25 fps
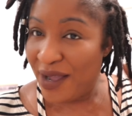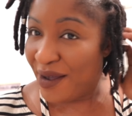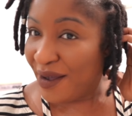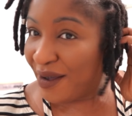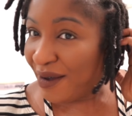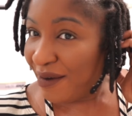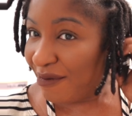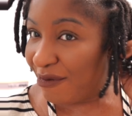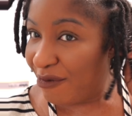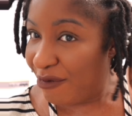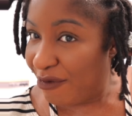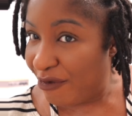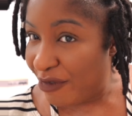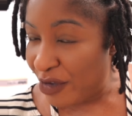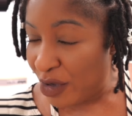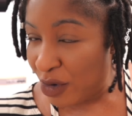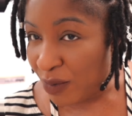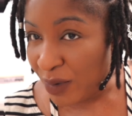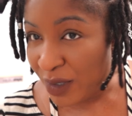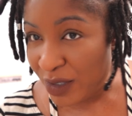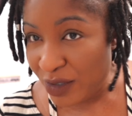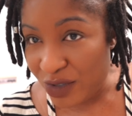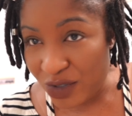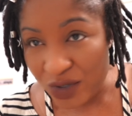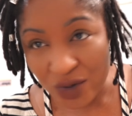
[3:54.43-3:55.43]
of
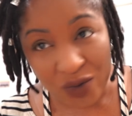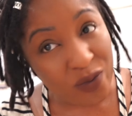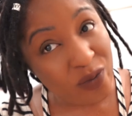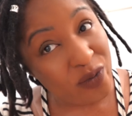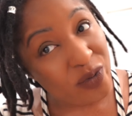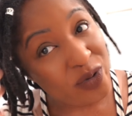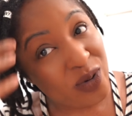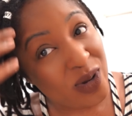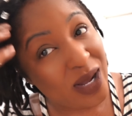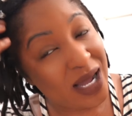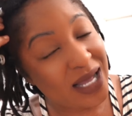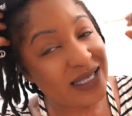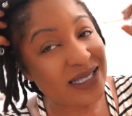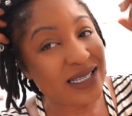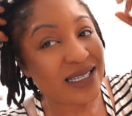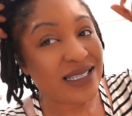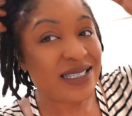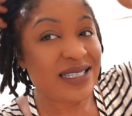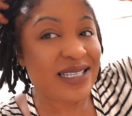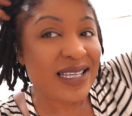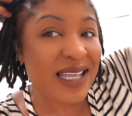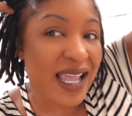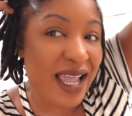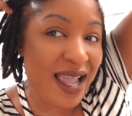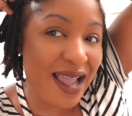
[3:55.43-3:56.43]
filming so you guys can see